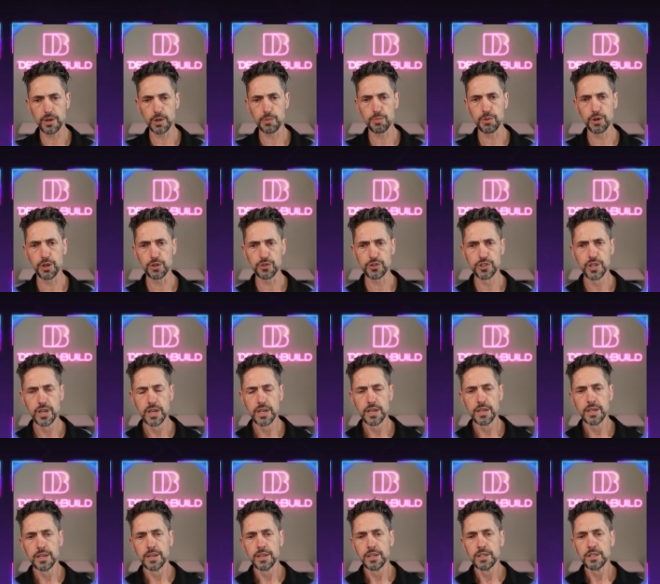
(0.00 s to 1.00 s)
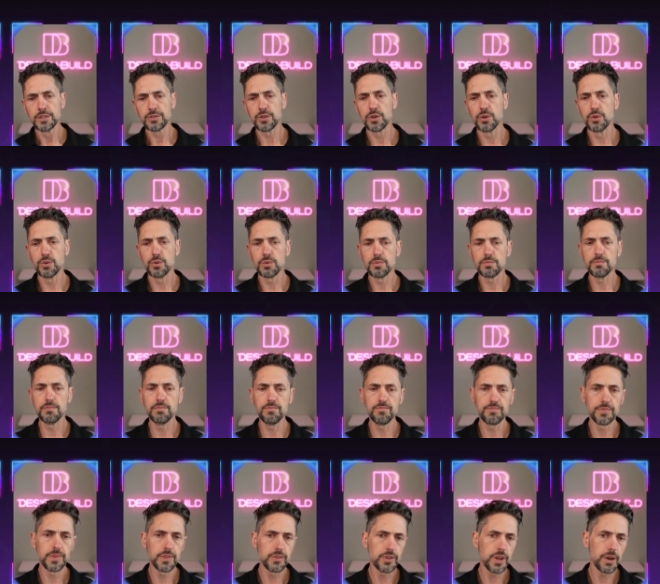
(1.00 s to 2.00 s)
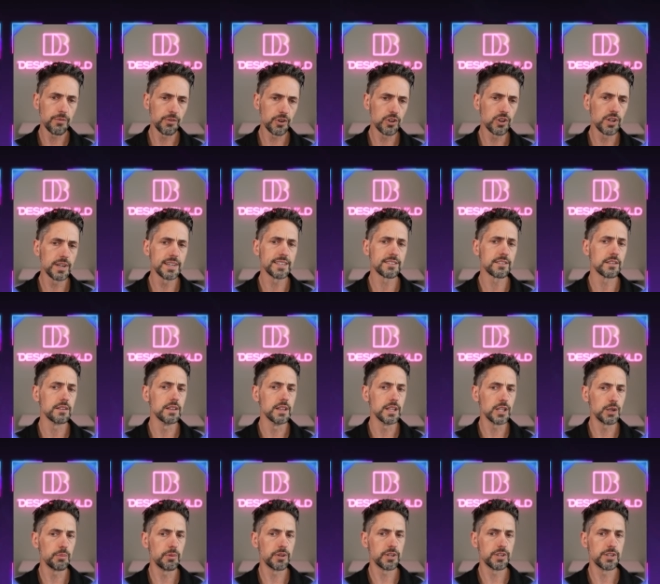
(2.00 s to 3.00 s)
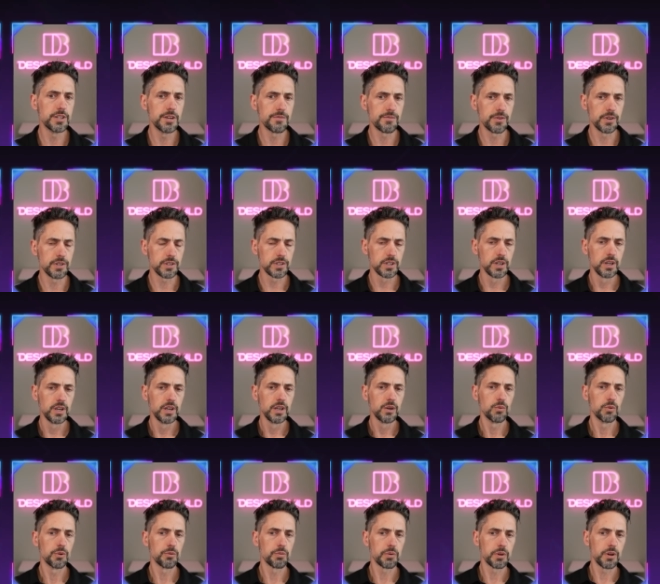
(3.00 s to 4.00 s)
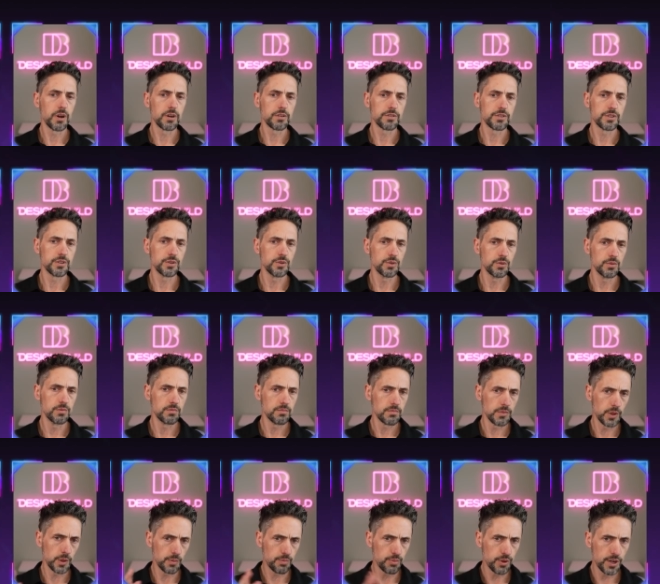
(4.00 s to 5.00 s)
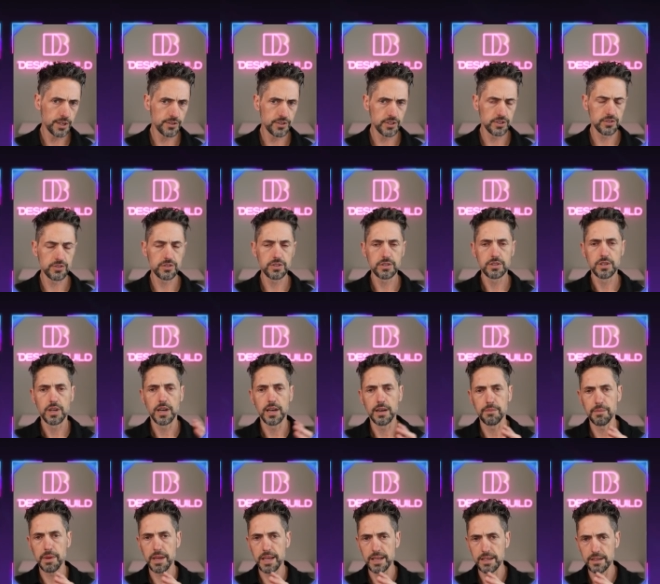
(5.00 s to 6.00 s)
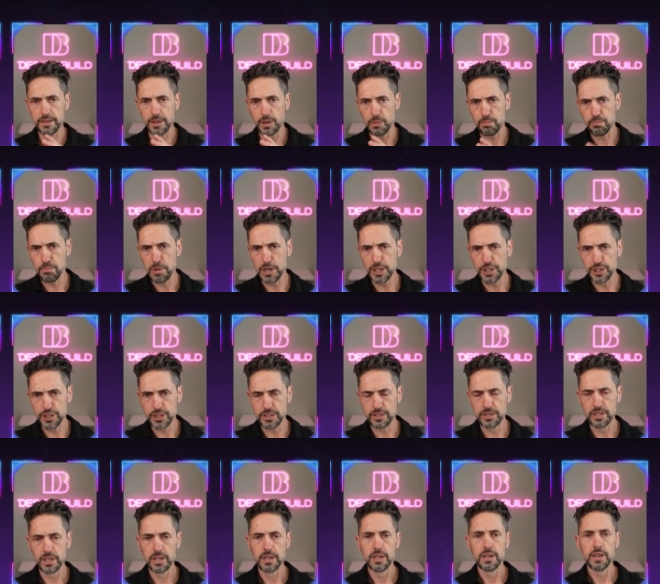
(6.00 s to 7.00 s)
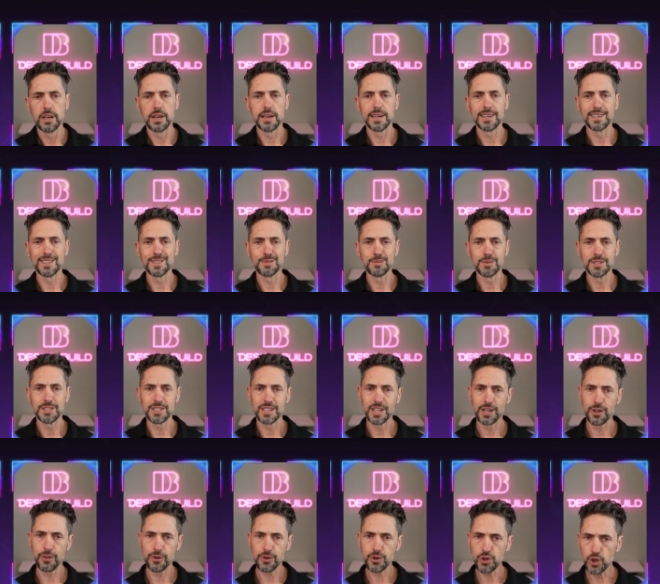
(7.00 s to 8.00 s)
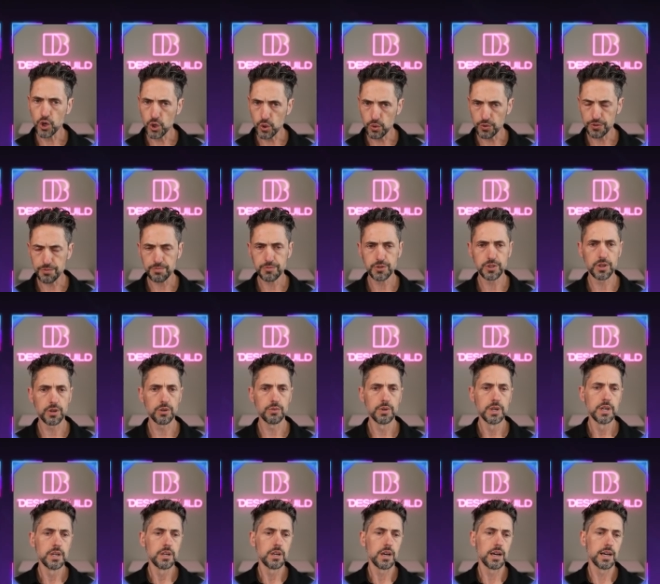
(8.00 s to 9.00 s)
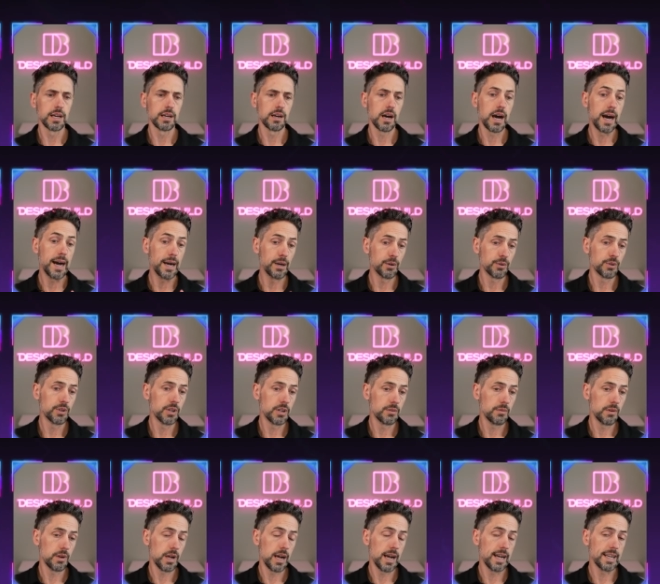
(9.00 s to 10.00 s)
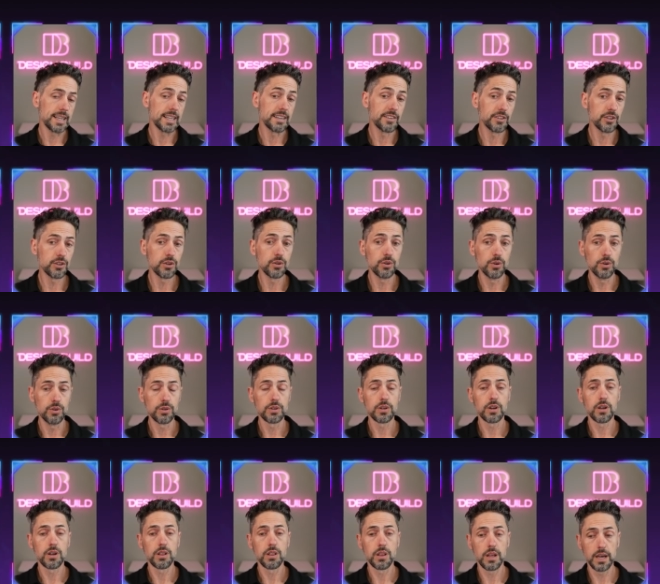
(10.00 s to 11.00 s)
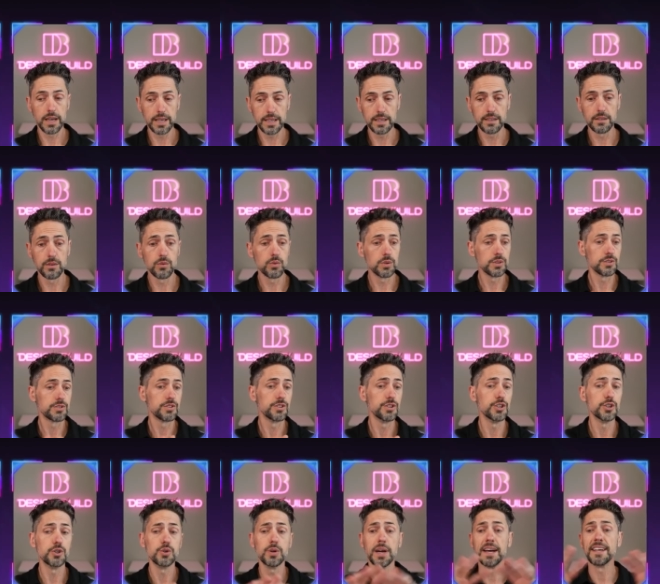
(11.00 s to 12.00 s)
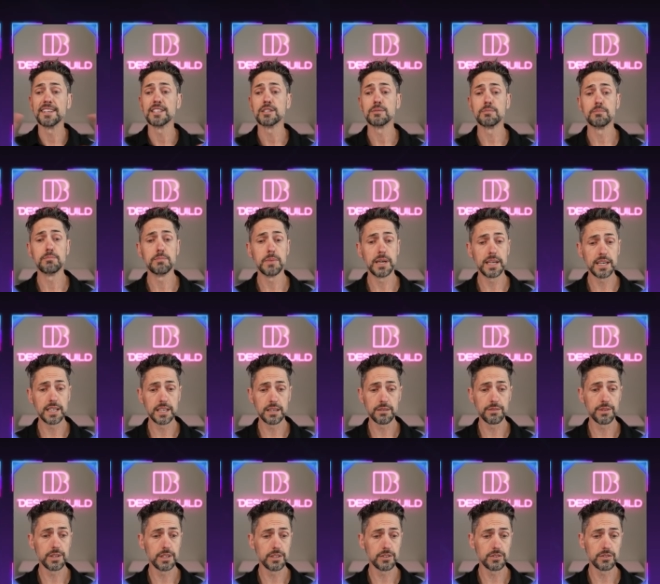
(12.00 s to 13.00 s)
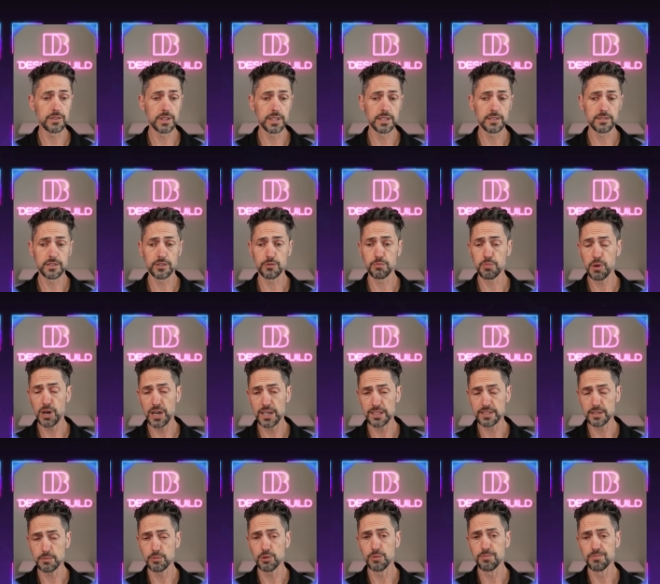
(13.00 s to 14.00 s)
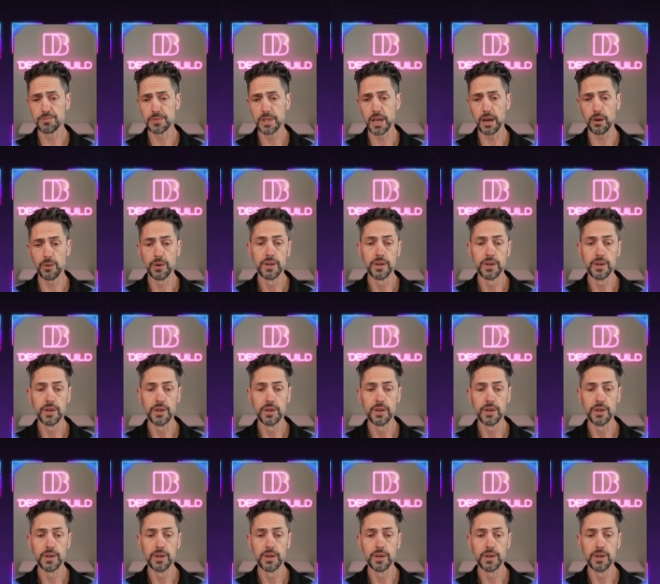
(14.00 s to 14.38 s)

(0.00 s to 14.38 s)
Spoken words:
approach. So every client is a little bit different with regards to their presence and their budget and kind of their goals. So our ideal client wants to do as many of these things as possible. Now,